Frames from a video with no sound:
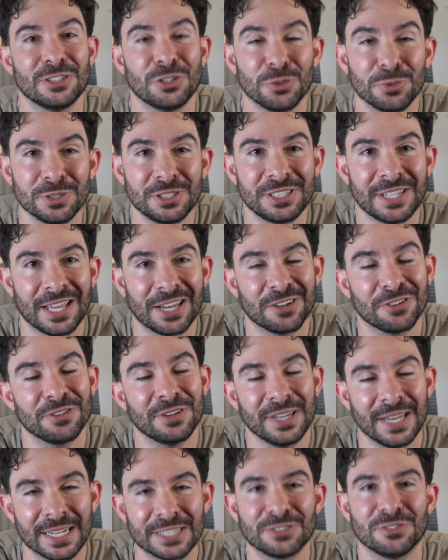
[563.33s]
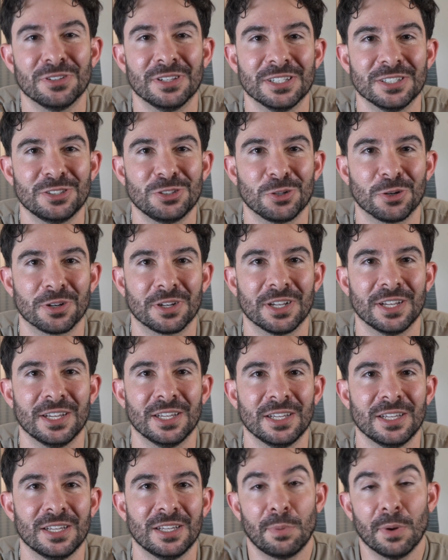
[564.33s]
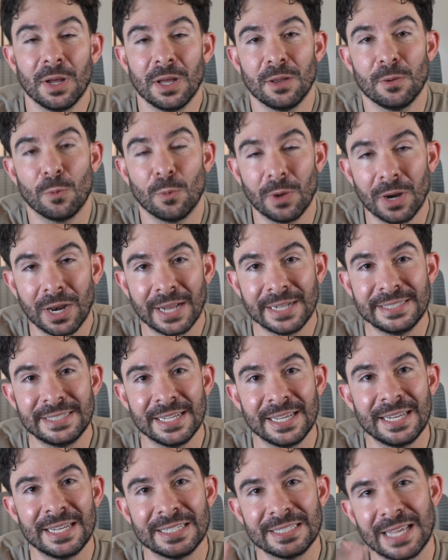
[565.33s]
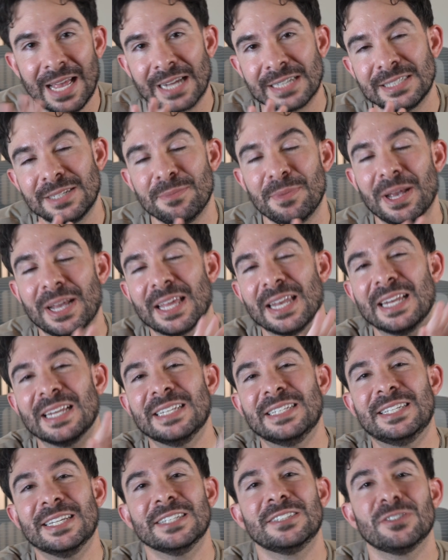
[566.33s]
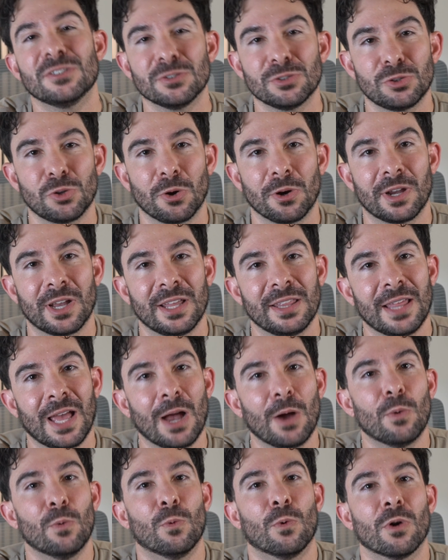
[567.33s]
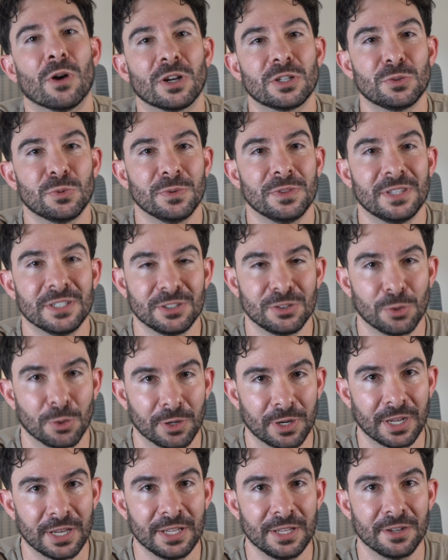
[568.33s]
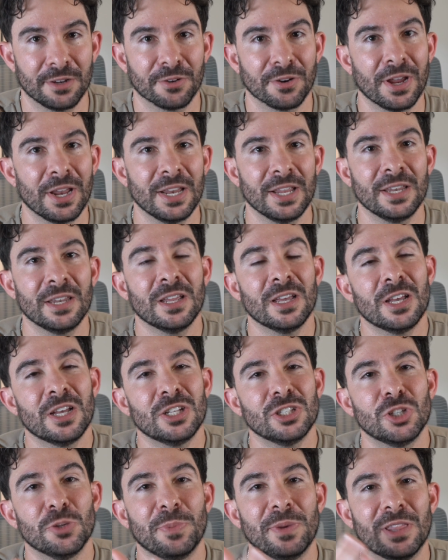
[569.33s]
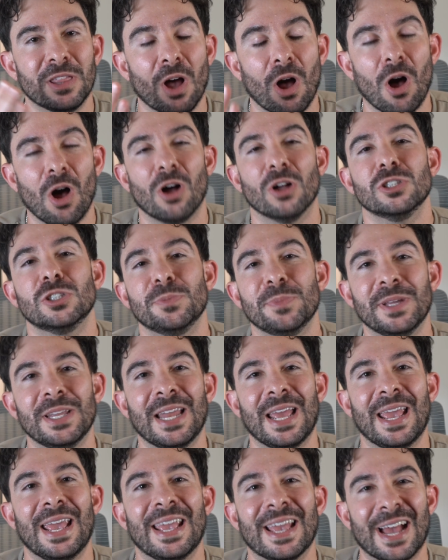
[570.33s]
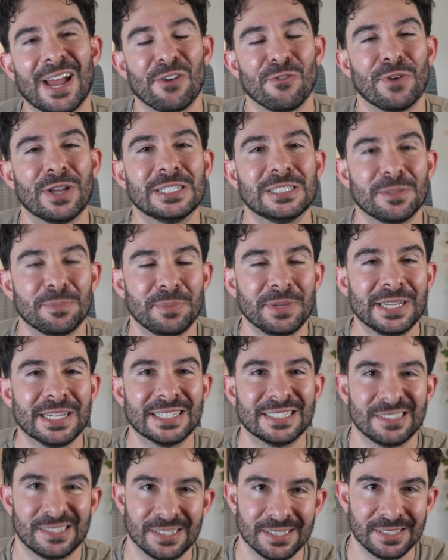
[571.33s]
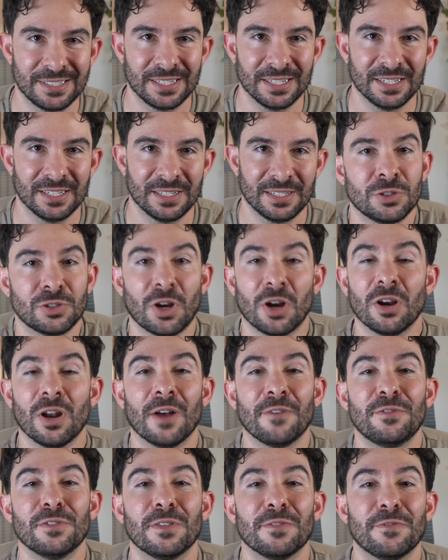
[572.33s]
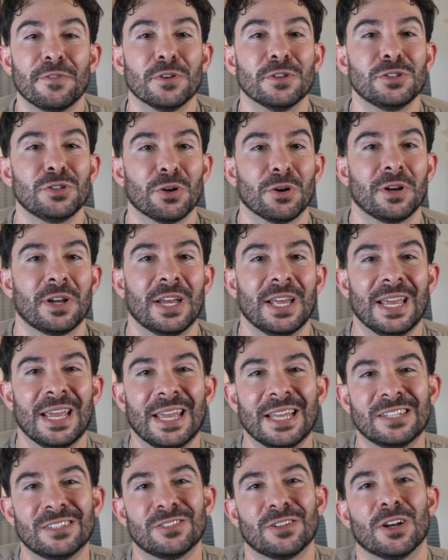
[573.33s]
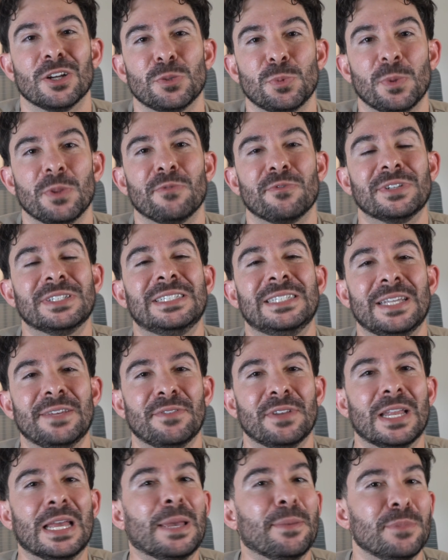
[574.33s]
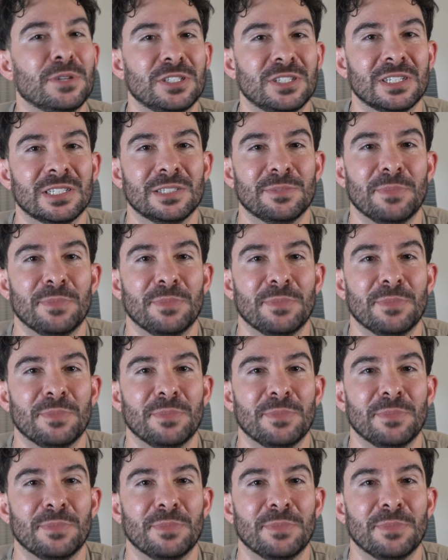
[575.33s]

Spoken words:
to his channel next to this shortcut. But what I did is actually make an additional shortcut that works with this shortcut he created to be the ultimate AI recipe assistant. Starting off with the first shortcut, it starts with receiving images,